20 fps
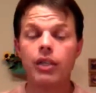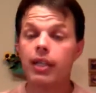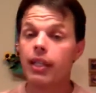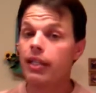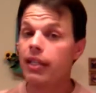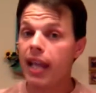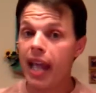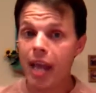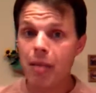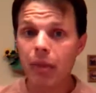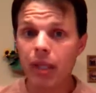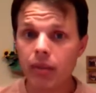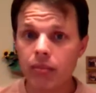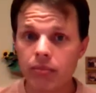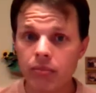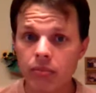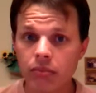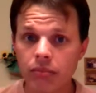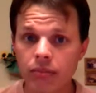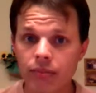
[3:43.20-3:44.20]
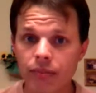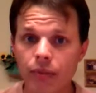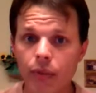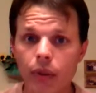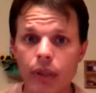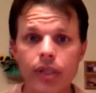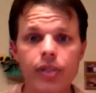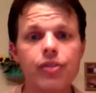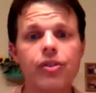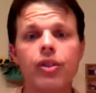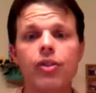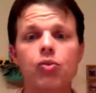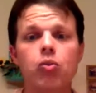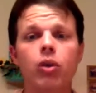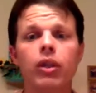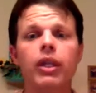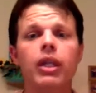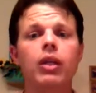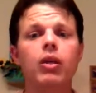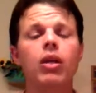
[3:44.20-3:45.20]
Did Naaman, for instance,
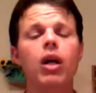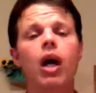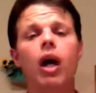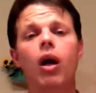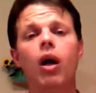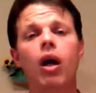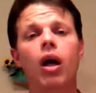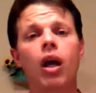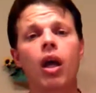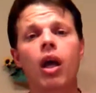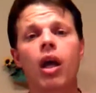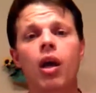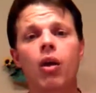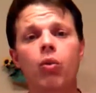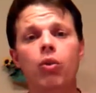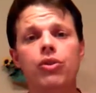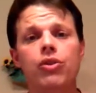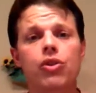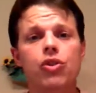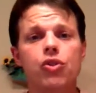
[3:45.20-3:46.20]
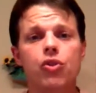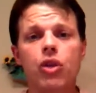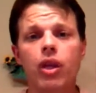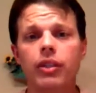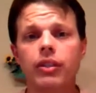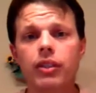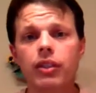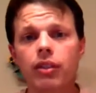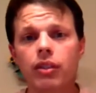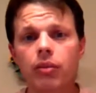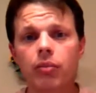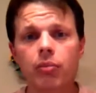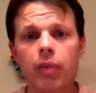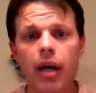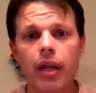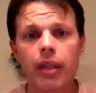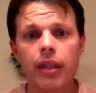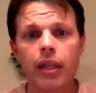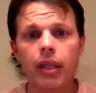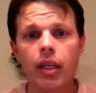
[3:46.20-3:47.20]
when he was instructed
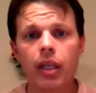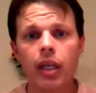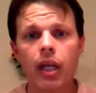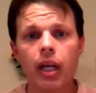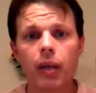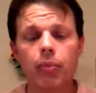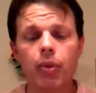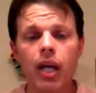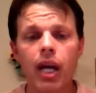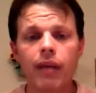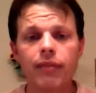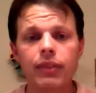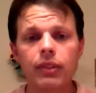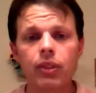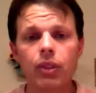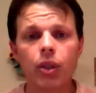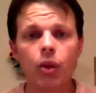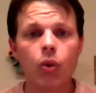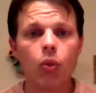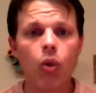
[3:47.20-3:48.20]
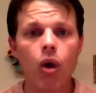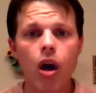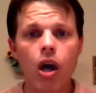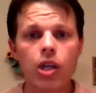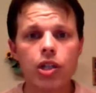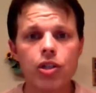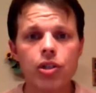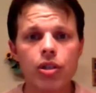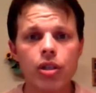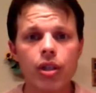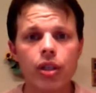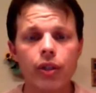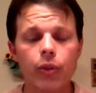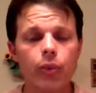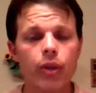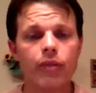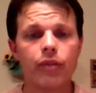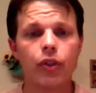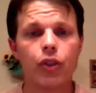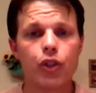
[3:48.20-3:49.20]
by the prophet to go wash in the
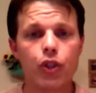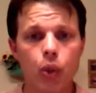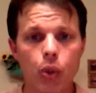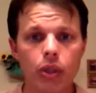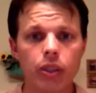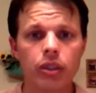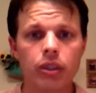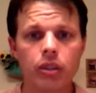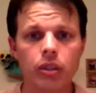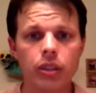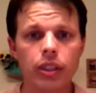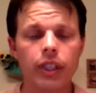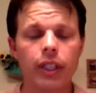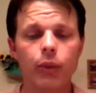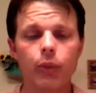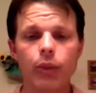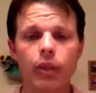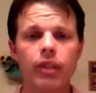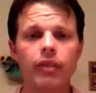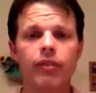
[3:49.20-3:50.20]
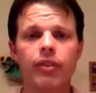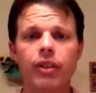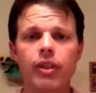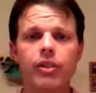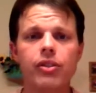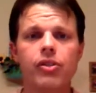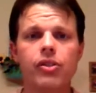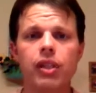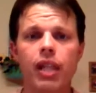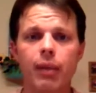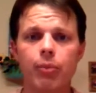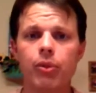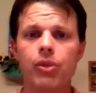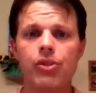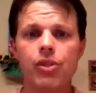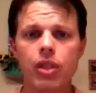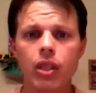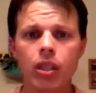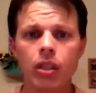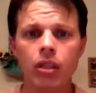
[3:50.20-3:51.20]
river Jordan to get rid of his
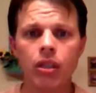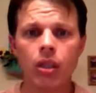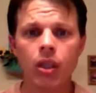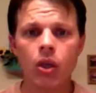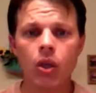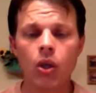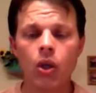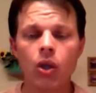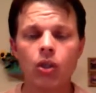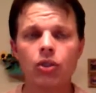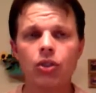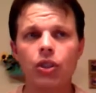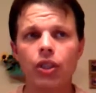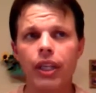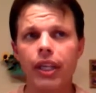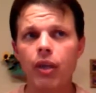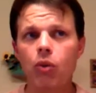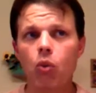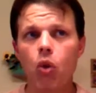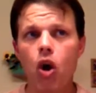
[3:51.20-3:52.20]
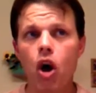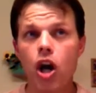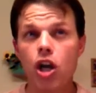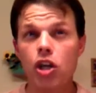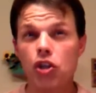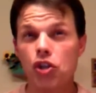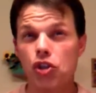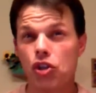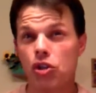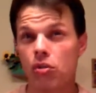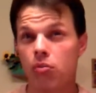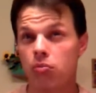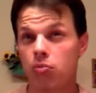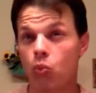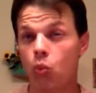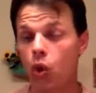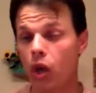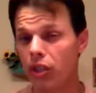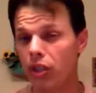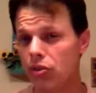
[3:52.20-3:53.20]
leprosy, did he wash
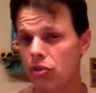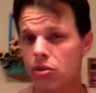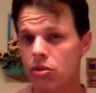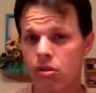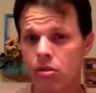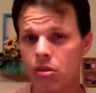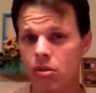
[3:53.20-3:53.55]
once,